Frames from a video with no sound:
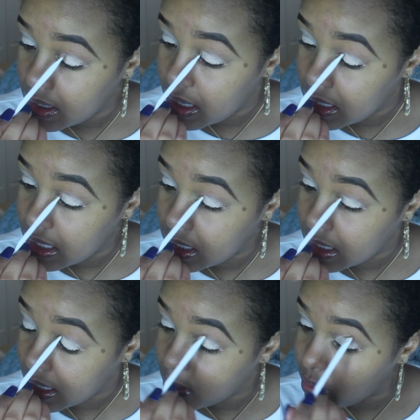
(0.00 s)
and then it look
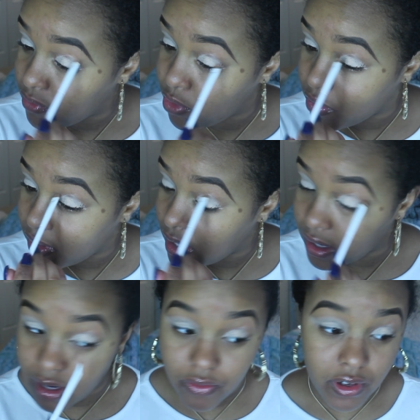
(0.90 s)
like you put forth a lot
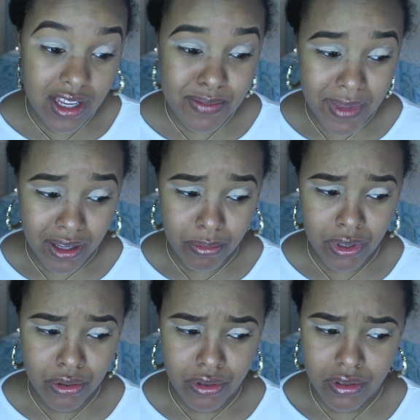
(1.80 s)
of effort. That's my
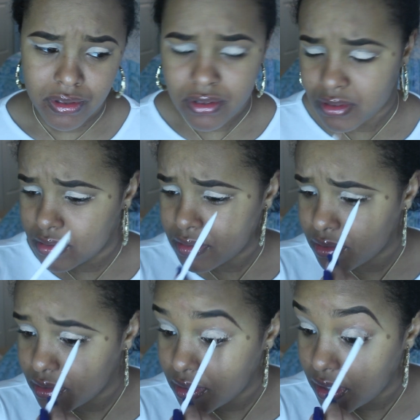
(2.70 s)
computer.
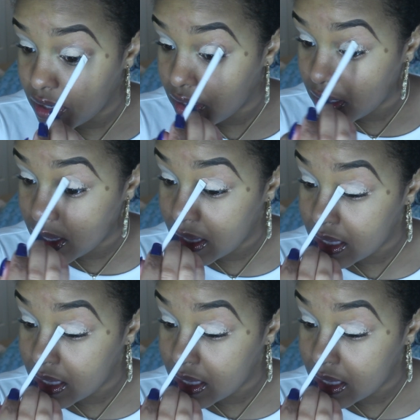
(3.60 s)
I